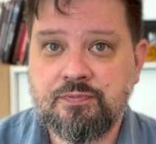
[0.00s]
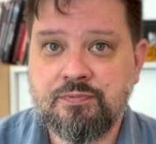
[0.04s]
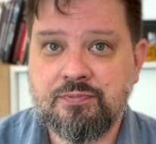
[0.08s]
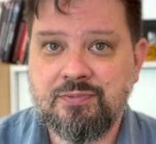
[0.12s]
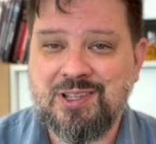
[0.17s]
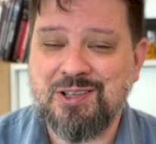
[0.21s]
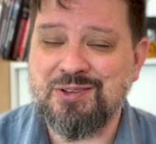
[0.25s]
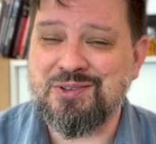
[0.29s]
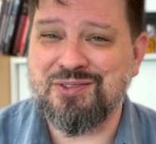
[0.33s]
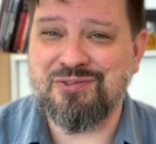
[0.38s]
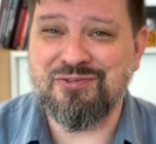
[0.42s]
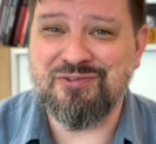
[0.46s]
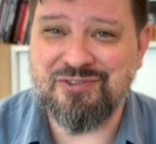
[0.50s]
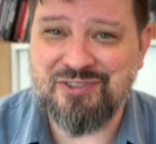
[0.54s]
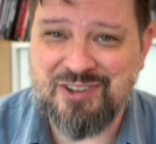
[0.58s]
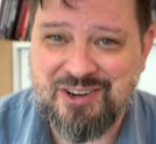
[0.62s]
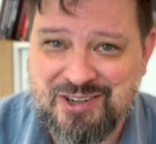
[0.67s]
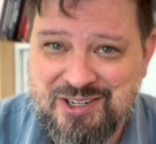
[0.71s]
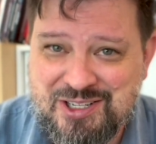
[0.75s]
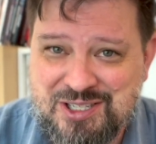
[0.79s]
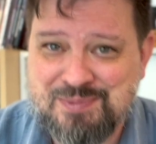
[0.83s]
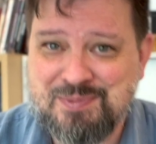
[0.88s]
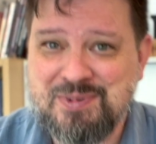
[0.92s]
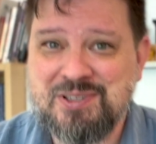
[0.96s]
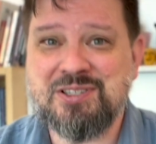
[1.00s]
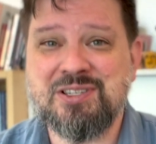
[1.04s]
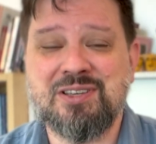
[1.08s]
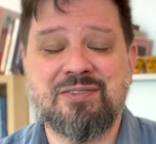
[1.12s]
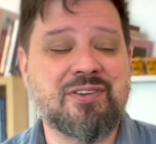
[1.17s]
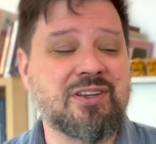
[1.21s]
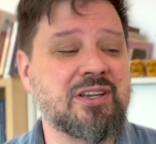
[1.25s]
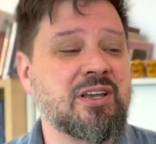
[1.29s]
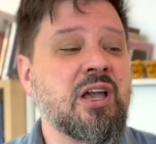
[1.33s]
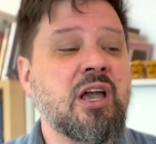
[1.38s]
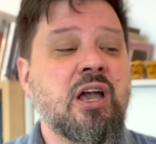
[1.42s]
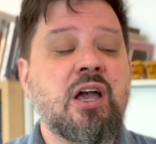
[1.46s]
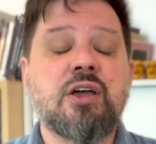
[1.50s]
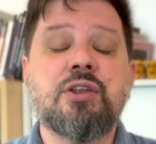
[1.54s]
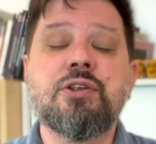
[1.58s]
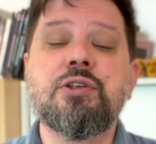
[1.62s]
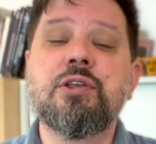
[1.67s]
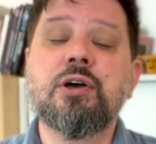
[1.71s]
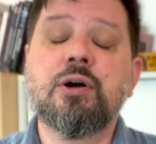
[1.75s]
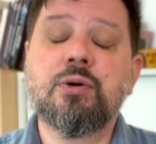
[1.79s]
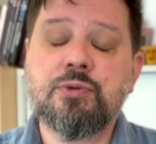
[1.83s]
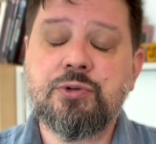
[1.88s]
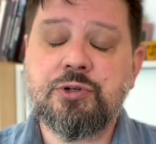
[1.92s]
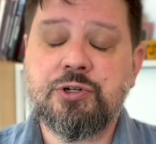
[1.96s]
It's very specific.
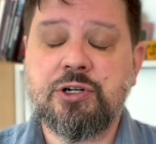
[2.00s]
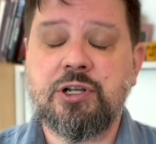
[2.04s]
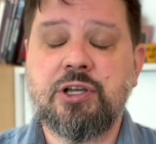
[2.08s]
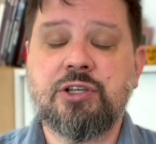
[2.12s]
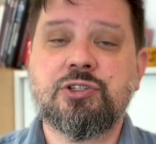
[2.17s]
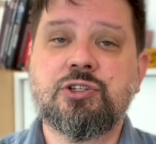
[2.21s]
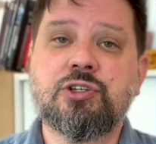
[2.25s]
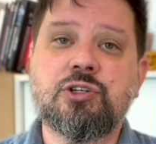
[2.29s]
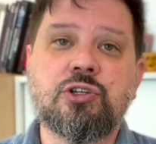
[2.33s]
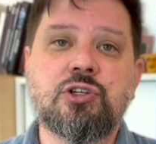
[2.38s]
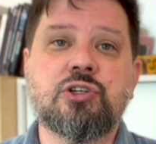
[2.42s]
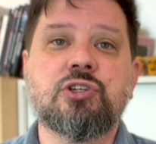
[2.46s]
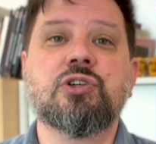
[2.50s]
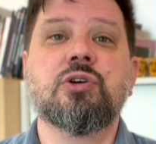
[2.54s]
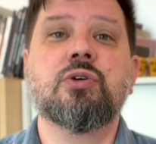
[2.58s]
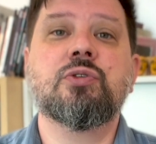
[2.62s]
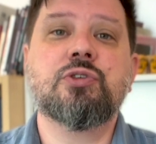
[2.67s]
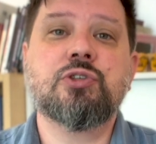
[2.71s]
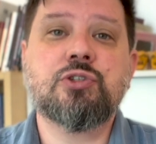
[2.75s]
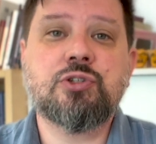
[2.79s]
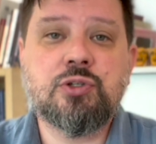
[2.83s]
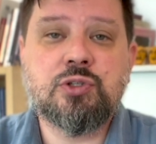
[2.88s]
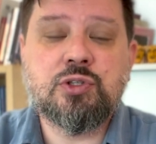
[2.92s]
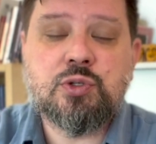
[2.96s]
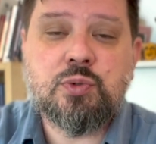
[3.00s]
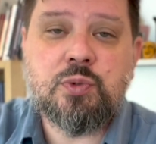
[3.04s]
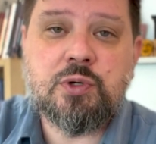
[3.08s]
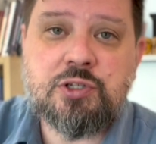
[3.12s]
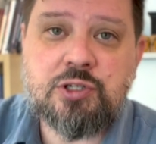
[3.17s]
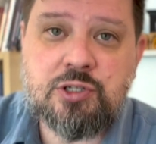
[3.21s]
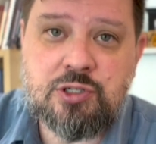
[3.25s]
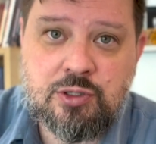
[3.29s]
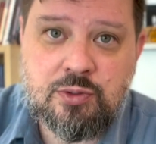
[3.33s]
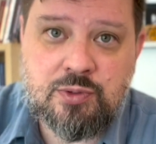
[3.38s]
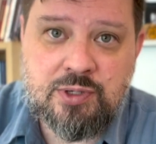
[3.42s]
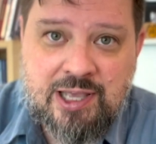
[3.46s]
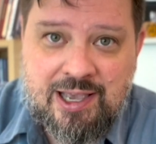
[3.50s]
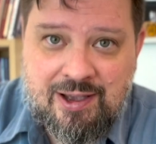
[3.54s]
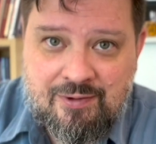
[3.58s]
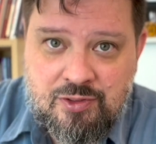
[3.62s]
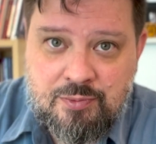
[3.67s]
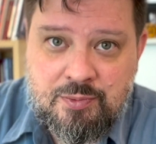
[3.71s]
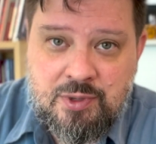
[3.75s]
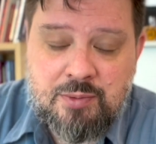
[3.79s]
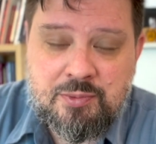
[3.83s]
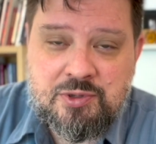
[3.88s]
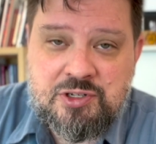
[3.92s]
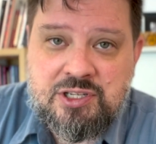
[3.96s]
Don't just show the students what to do and have
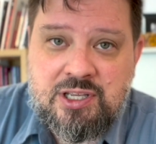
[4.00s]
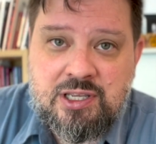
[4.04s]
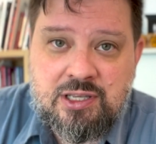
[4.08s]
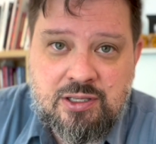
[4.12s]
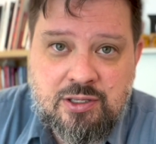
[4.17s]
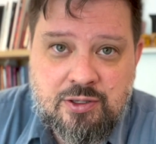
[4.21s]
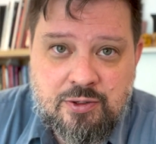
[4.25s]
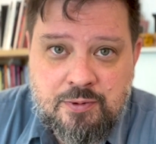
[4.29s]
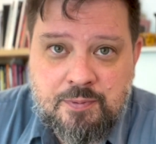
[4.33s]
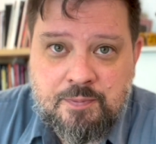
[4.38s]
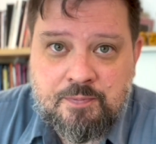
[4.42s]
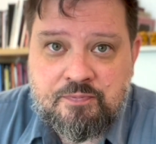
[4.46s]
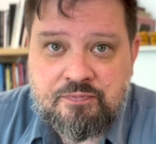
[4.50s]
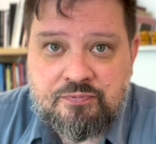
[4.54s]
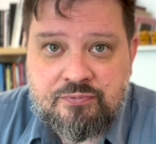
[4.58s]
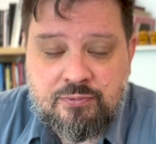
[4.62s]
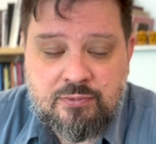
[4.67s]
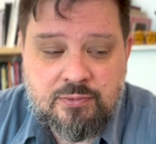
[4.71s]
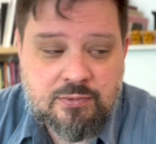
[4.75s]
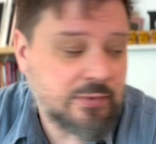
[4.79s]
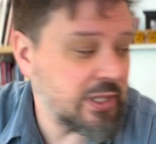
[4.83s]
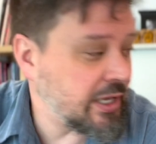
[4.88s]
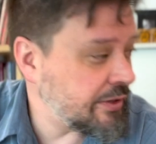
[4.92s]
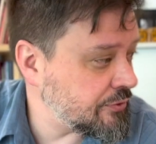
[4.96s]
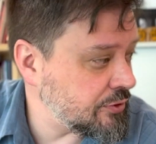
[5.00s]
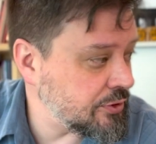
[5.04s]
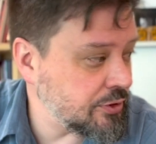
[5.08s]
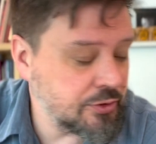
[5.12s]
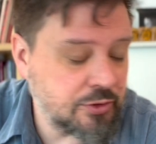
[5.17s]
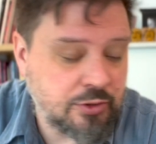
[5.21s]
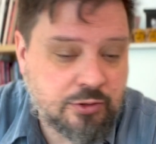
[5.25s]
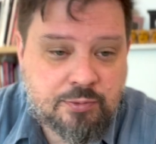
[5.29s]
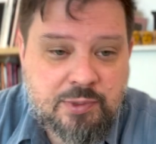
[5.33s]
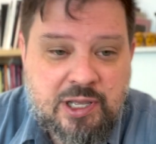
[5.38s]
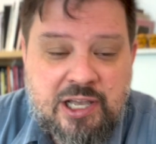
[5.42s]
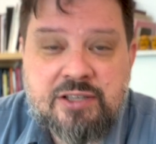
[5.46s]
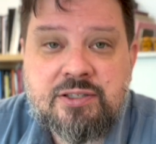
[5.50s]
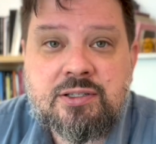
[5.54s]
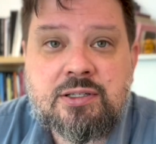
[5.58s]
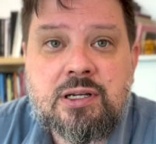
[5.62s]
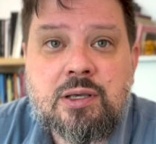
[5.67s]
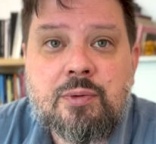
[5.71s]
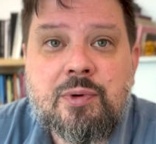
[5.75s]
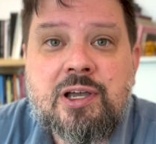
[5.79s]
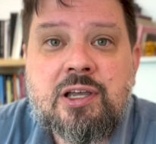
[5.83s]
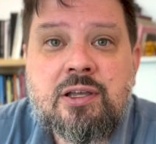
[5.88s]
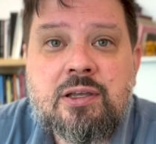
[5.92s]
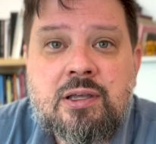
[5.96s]
them imitate you. Not for neutral mask anyway.